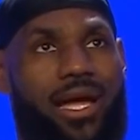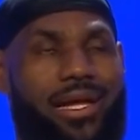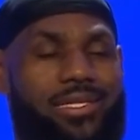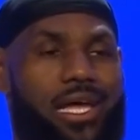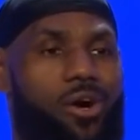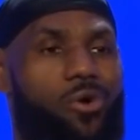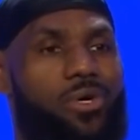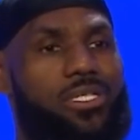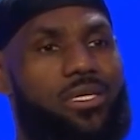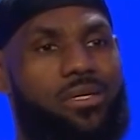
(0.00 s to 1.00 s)
I guess I
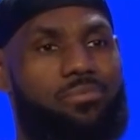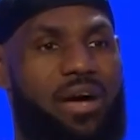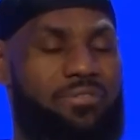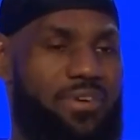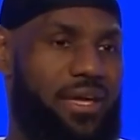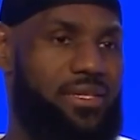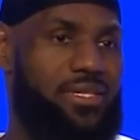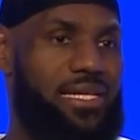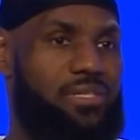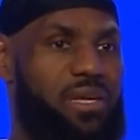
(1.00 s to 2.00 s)
owe it to my fans
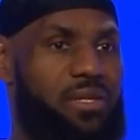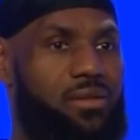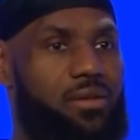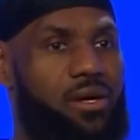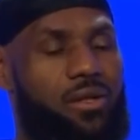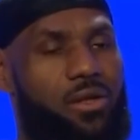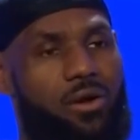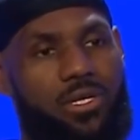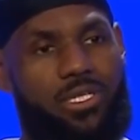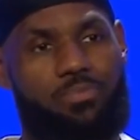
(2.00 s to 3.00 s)
that's been
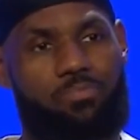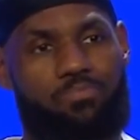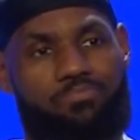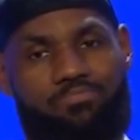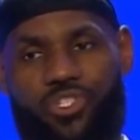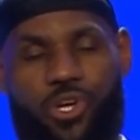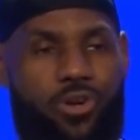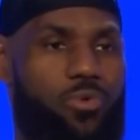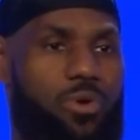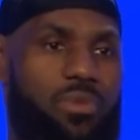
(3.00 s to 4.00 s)
along this
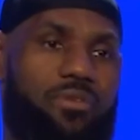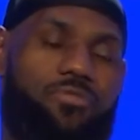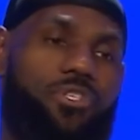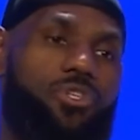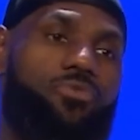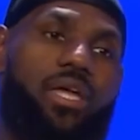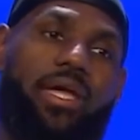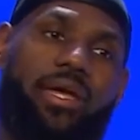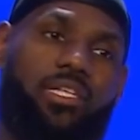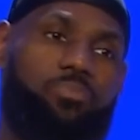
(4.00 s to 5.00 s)
journey with me for 2
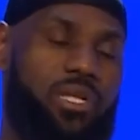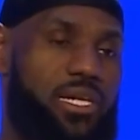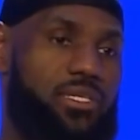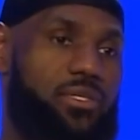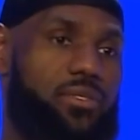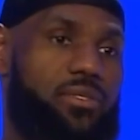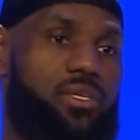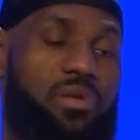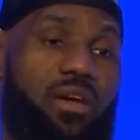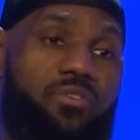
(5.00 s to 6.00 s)
decades plus
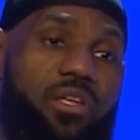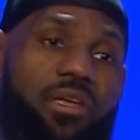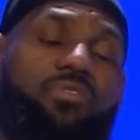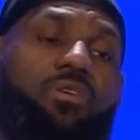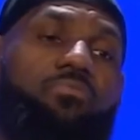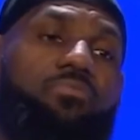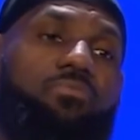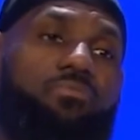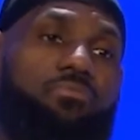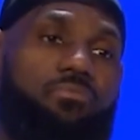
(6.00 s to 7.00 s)
to be able to give
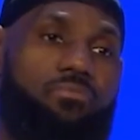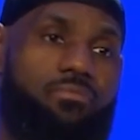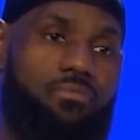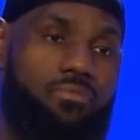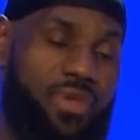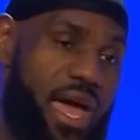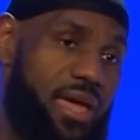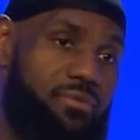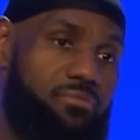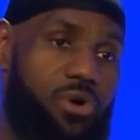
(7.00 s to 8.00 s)
them
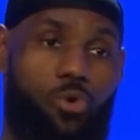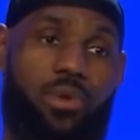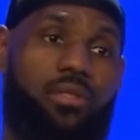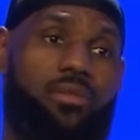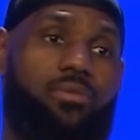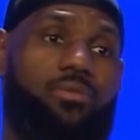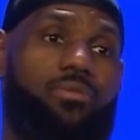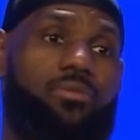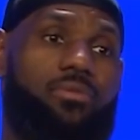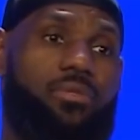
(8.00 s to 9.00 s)
that moment,
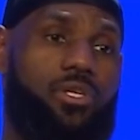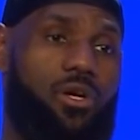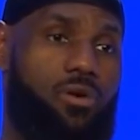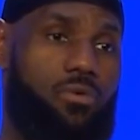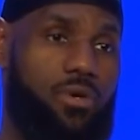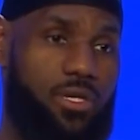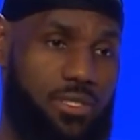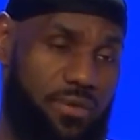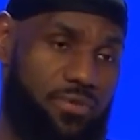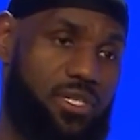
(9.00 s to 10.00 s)
you know,
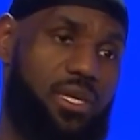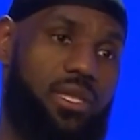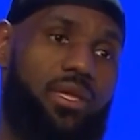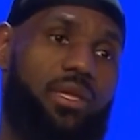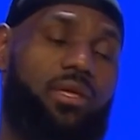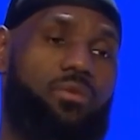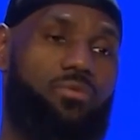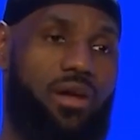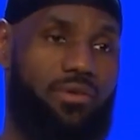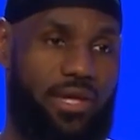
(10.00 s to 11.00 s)
whereas every city
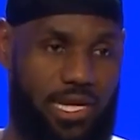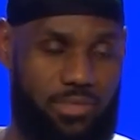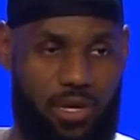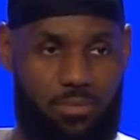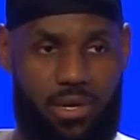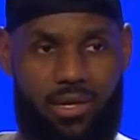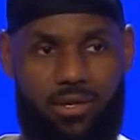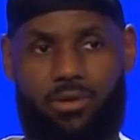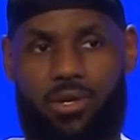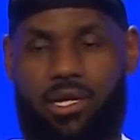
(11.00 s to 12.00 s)
and whatever the case may be,
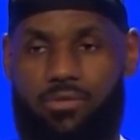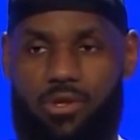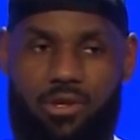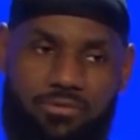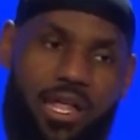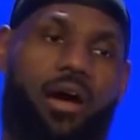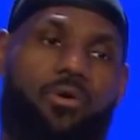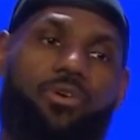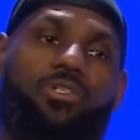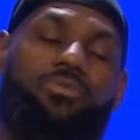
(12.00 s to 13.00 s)
and, you know, they give you your
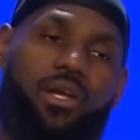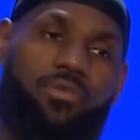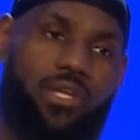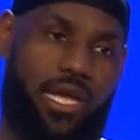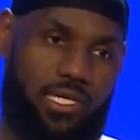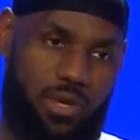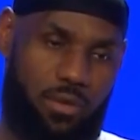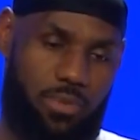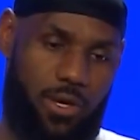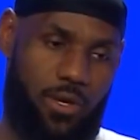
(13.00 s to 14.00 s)
flowers or whatever the case
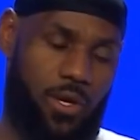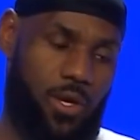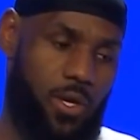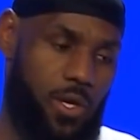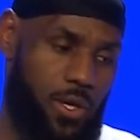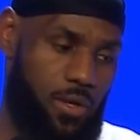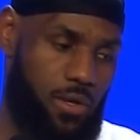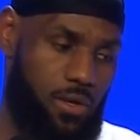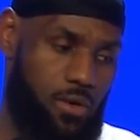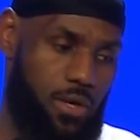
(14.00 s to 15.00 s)
may be,
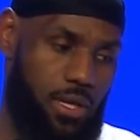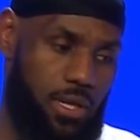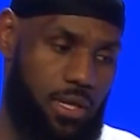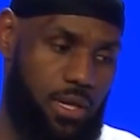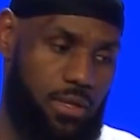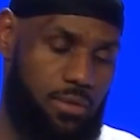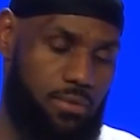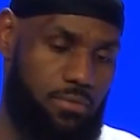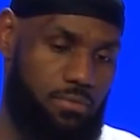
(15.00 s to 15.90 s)
you know, and